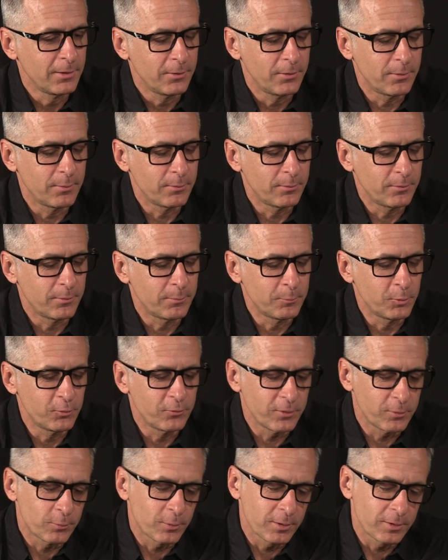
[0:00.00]
the
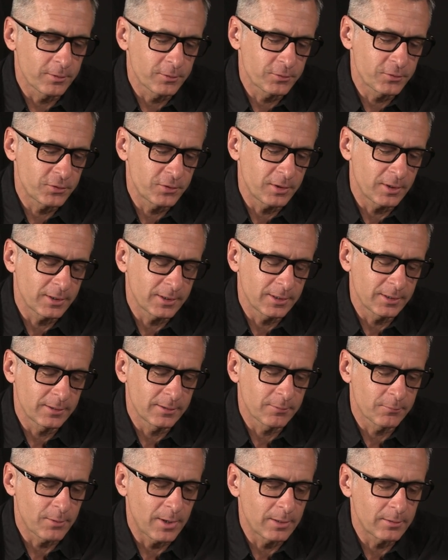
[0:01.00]
movie where they're stuck in
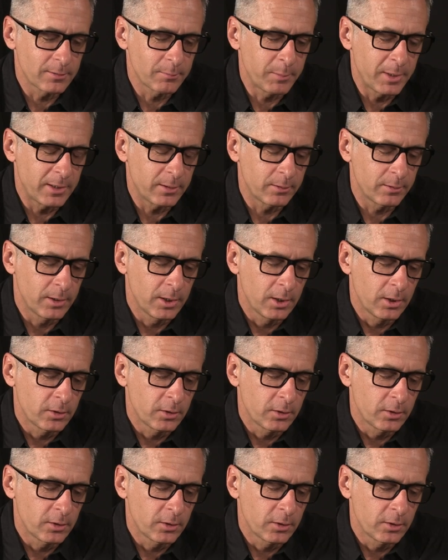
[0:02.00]
the roundabout.